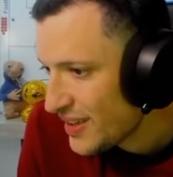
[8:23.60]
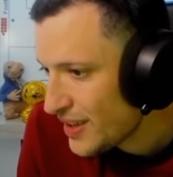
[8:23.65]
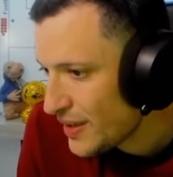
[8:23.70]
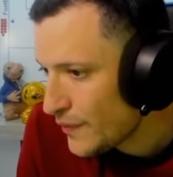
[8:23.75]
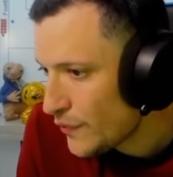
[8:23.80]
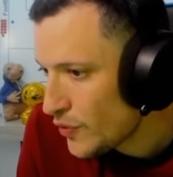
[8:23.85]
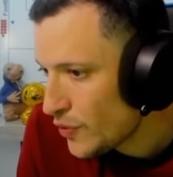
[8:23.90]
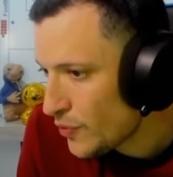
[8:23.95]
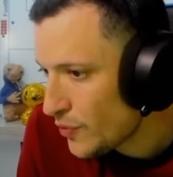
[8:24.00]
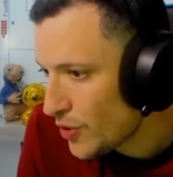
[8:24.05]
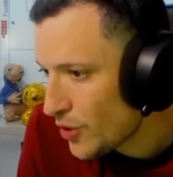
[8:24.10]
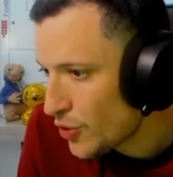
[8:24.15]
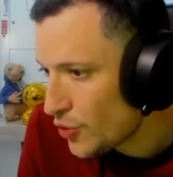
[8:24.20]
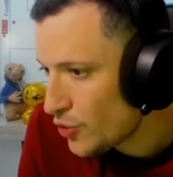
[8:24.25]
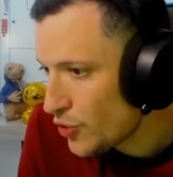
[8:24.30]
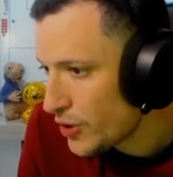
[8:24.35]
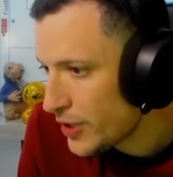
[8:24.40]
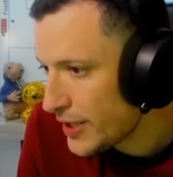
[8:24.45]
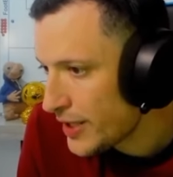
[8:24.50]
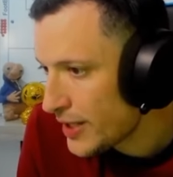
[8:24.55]
If you were
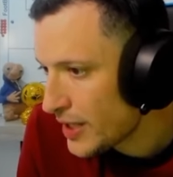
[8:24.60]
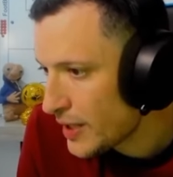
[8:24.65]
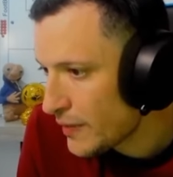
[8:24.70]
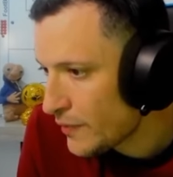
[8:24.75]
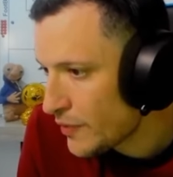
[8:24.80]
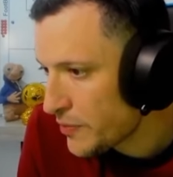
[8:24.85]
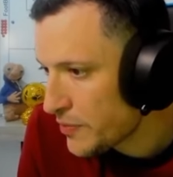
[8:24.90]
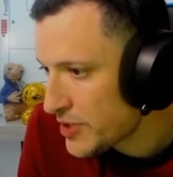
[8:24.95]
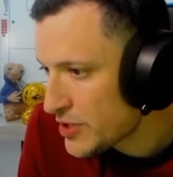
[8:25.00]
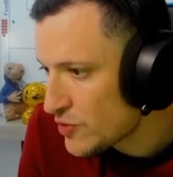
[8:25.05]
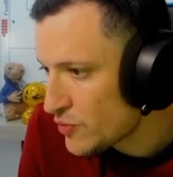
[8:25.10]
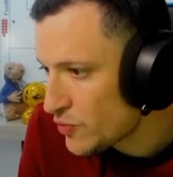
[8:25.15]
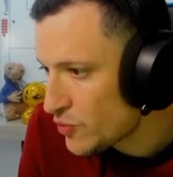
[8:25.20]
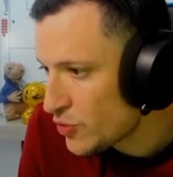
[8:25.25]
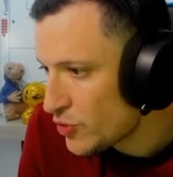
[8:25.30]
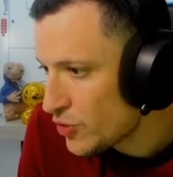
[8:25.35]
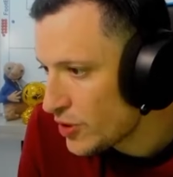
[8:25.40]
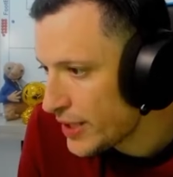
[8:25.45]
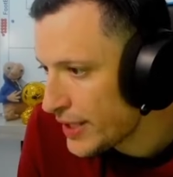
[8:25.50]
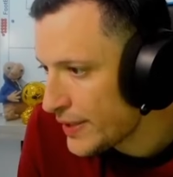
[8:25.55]
Julian Alvarez,
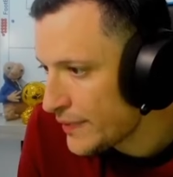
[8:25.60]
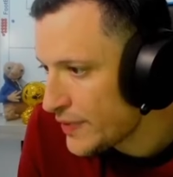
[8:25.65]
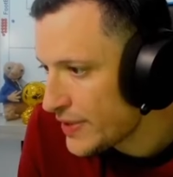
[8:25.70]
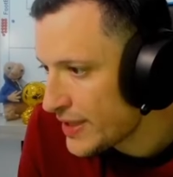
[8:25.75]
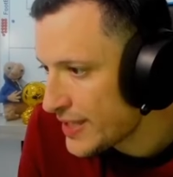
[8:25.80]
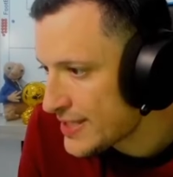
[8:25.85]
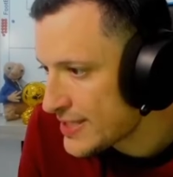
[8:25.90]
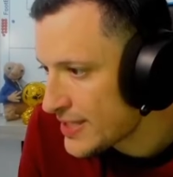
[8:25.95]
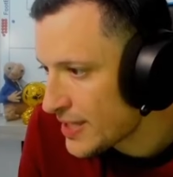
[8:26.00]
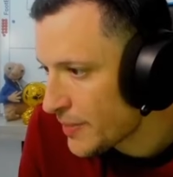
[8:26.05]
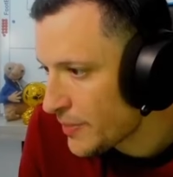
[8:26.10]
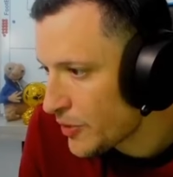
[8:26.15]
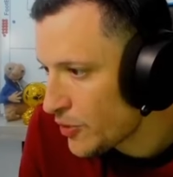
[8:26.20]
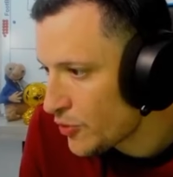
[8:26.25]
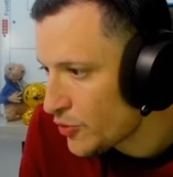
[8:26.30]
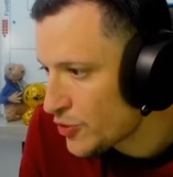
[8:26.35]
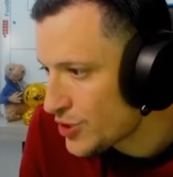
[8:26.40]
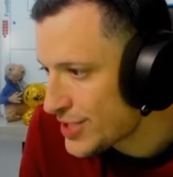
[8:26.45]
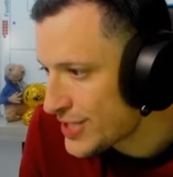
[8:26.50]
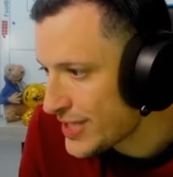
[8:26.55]
would you leave in the summer
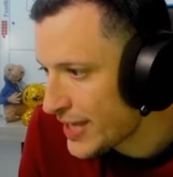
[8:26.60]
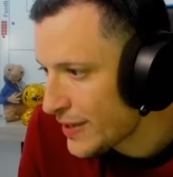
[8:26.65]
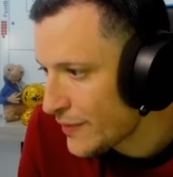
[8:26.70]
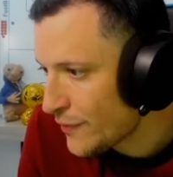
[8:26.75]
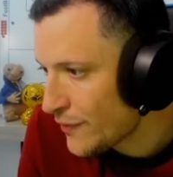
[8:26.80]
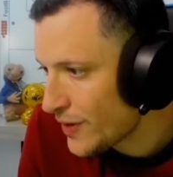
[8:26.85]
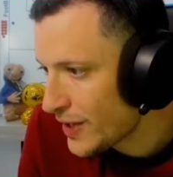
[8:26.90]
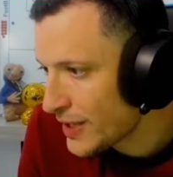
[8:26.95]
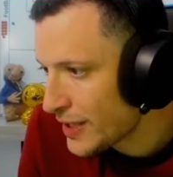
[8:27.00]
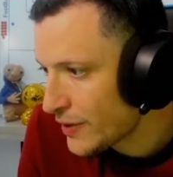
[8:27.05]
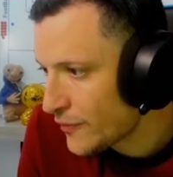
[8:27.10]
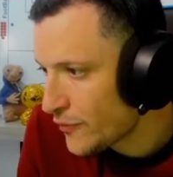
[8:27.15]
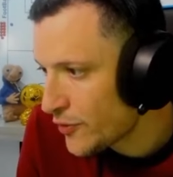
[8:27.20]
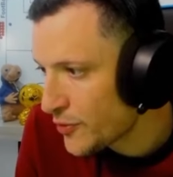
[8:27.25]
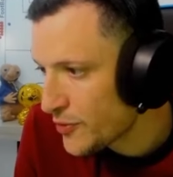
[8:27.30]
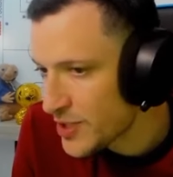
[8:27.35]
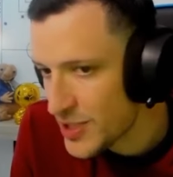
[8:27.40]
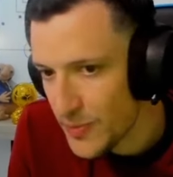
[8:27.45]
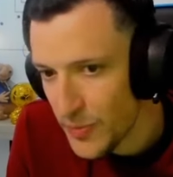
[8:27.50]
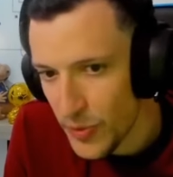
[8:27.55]
or stay fighting
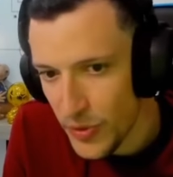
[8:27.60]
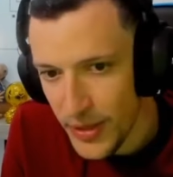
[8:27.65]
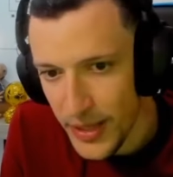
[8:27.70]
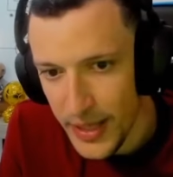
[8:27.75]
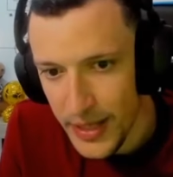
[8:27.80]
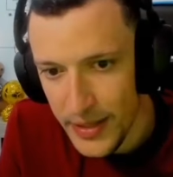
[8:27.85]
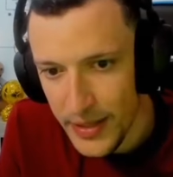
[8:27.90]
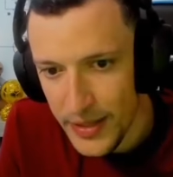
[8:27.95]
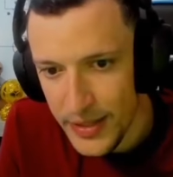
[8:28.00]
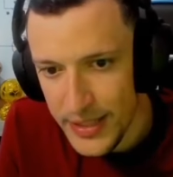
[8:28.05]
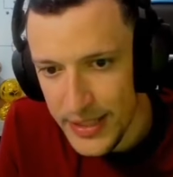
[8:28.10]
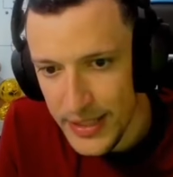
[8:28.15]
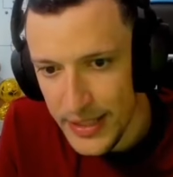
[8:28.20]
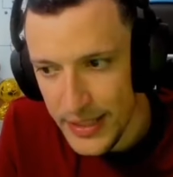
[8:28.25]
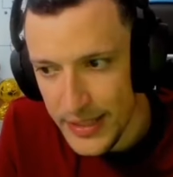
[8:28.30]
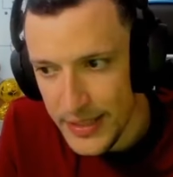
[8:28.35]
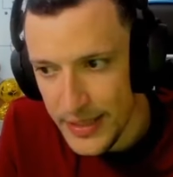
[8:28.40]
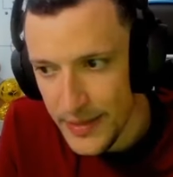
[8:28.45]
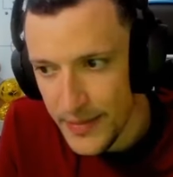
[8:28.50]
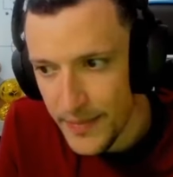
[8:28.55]
for a spot another
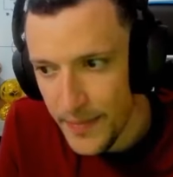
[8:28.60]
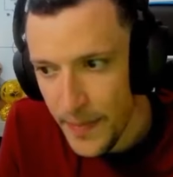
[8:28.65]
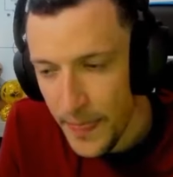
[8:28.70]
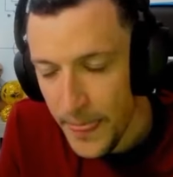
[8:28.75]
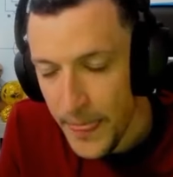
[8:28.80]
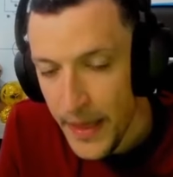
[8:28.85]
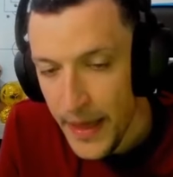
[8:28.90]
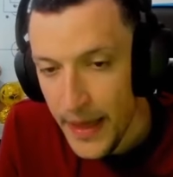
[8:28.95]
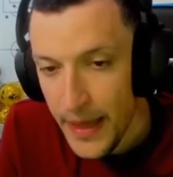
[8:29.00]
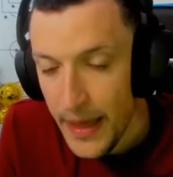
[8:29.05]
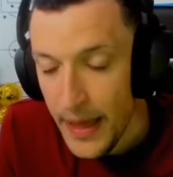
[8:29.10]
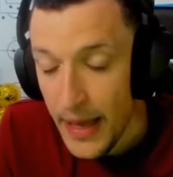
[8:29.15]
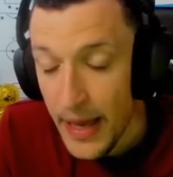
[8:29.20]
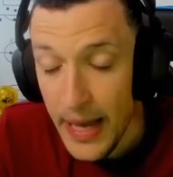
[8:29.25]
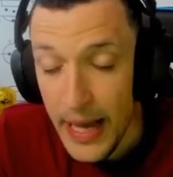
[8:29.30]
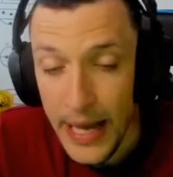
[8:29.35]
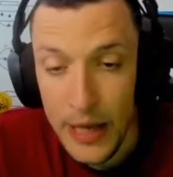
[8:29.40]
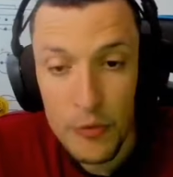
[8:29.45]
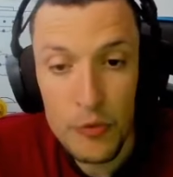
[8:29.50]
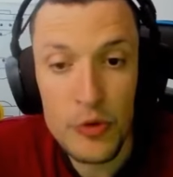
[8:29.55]
season?
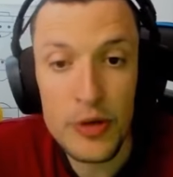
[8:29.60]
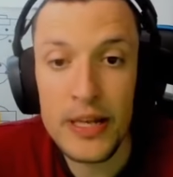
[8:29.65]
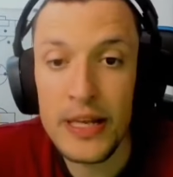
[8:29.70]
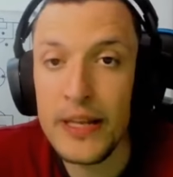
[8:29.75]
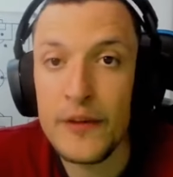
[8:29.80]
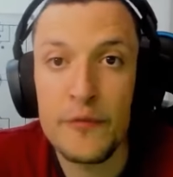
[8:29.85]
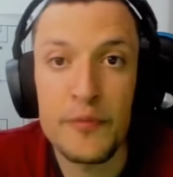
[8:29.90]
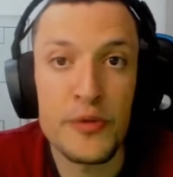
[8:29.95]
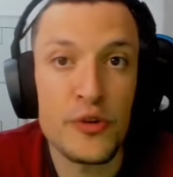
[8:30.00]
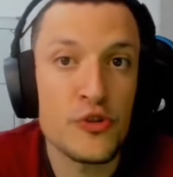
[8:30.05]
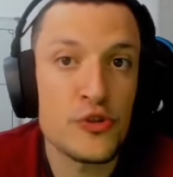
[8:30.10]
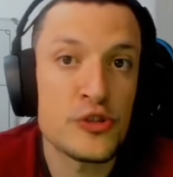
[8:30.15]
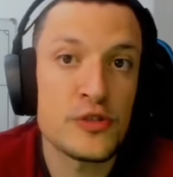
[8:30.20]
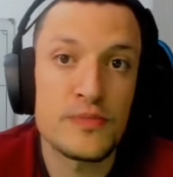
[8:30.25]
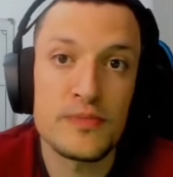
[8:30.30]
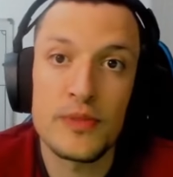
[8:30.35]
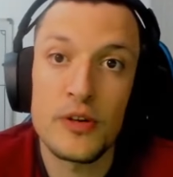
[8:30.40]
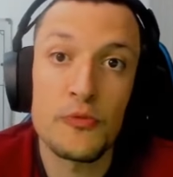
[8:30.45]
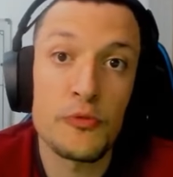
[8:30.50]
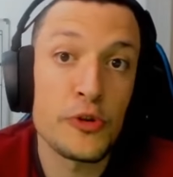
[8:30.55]
I would leave because,
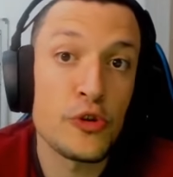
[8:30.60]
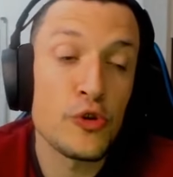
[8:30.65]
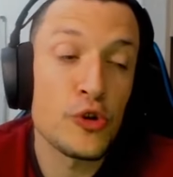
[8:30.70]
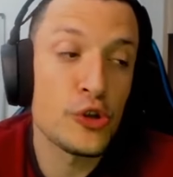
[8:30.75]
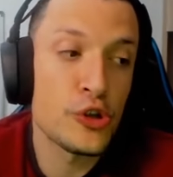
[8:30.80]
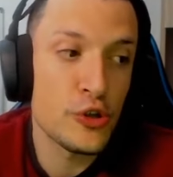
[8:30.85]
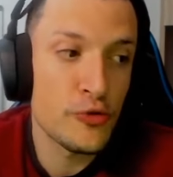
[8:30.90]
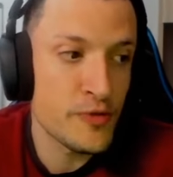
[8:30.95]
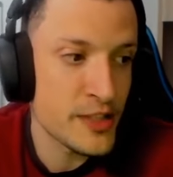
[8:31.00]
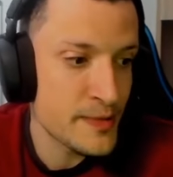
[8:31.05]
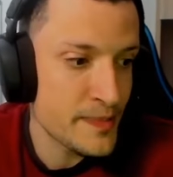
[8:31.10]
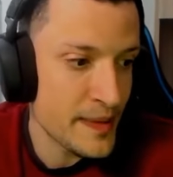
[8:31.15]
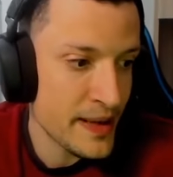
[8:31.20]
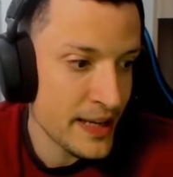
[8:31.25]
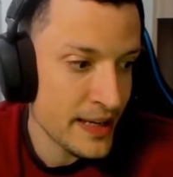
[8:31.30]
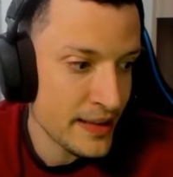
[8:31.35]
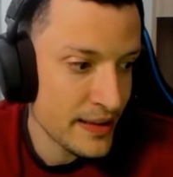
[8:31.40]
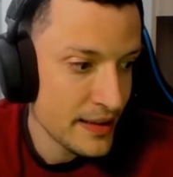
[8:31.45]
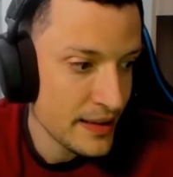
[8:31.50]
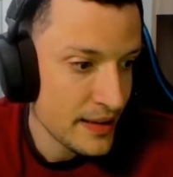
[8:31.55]
with all due
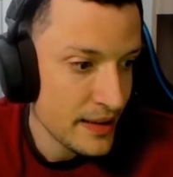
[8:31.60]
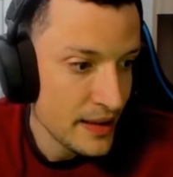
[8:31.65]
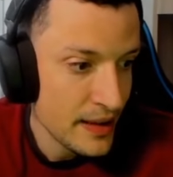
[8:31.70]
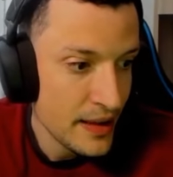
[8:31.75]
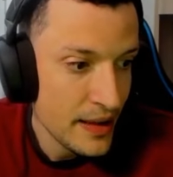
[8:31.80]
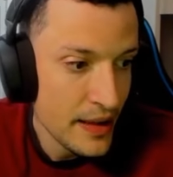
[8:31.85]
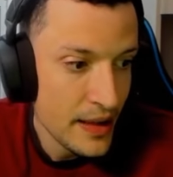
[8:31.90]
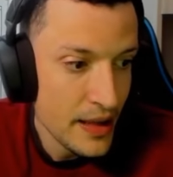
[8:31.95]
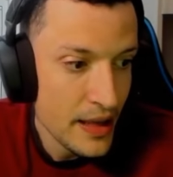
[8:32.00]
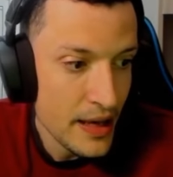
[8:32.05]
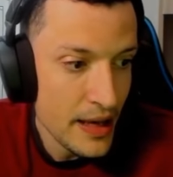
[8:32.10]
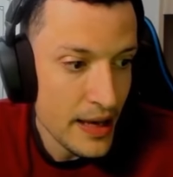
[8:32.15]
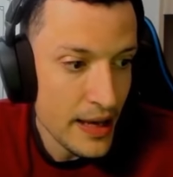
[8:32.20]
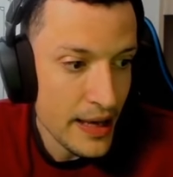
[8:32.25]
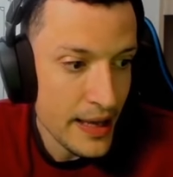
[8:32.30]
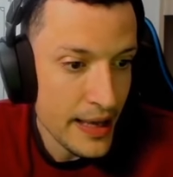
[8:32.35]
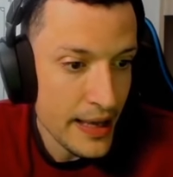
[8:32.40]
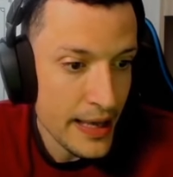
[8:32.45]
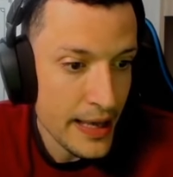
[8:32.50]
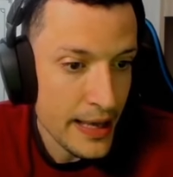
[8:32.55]
respect,
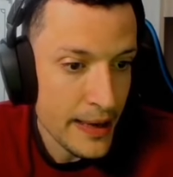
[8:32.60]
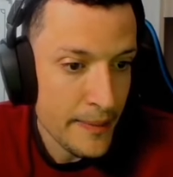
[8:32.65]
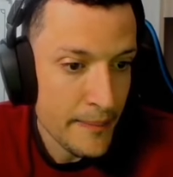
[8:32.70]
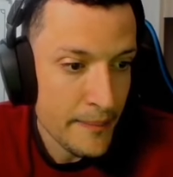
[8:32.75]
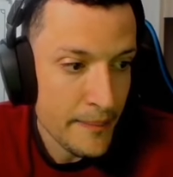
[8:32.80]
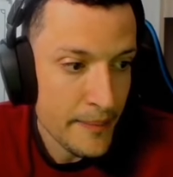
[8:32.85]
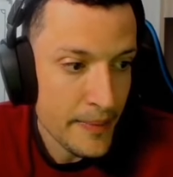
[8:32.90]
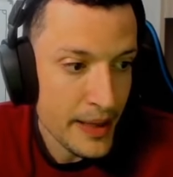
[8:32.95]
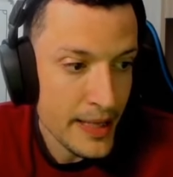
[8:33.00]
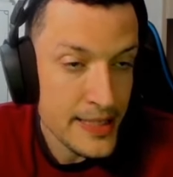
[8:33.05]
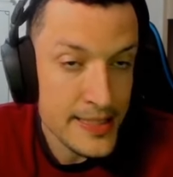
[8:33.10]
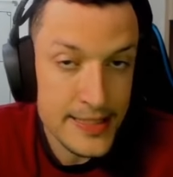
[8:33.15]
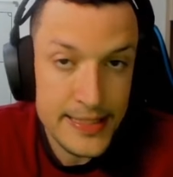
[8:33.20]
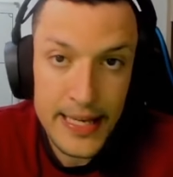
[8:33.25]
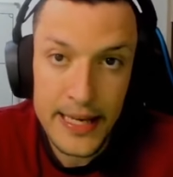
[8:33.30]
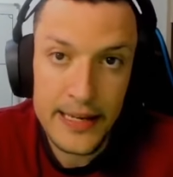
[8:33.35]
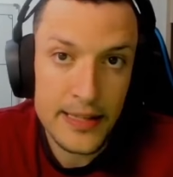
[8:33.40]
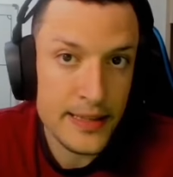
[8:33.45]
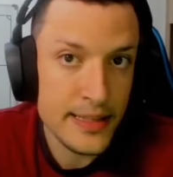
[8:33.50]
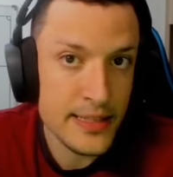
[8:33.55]
he's
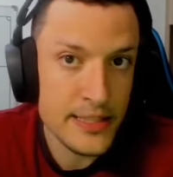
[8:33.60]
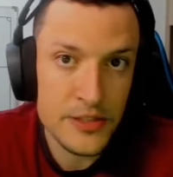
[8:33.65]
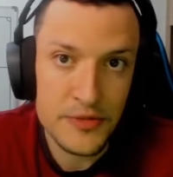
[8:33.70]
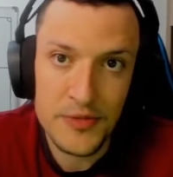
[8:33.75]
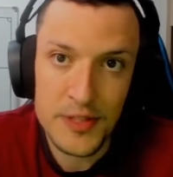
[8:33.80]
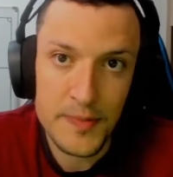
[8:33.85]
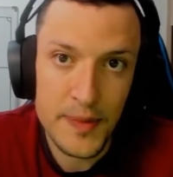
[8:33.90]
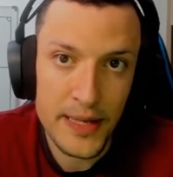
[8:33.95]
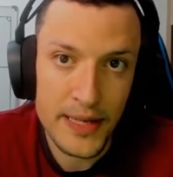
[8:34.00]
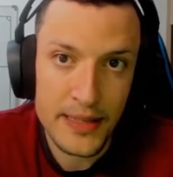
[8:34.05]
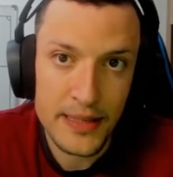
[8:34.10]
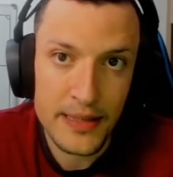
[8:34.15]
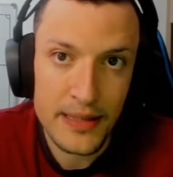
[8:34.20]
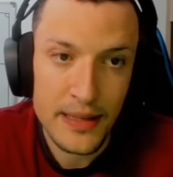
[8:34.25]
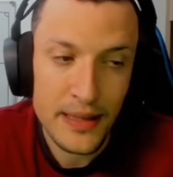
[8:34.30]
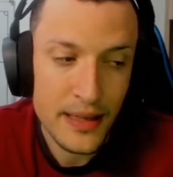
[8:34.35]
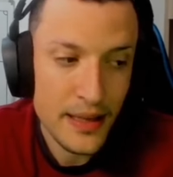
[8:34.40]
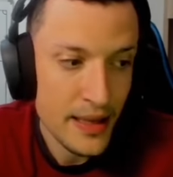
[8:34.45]
getting disrespected.